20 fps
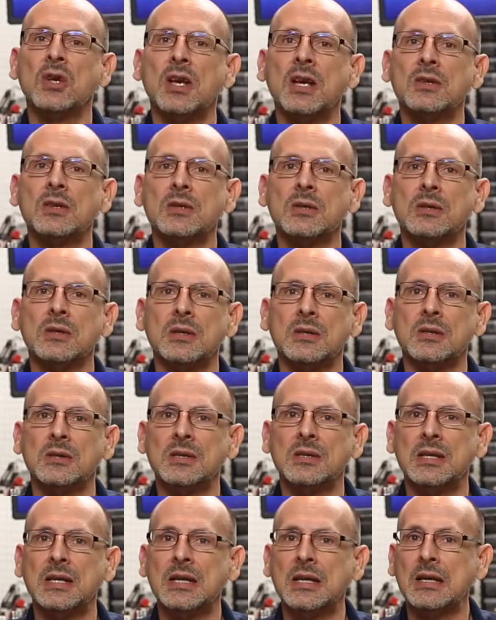changes and
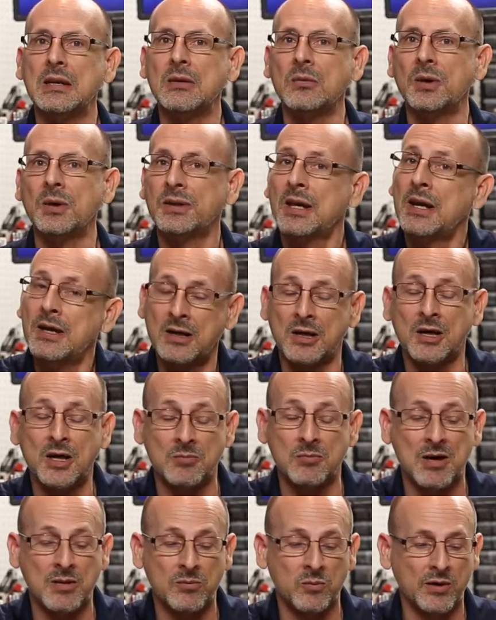see what they can
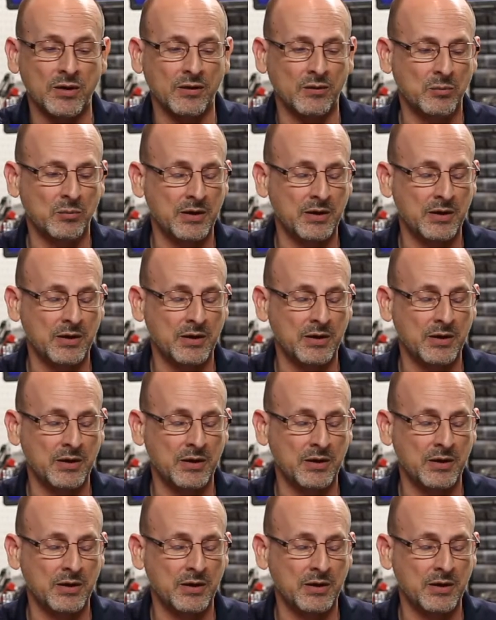come up with.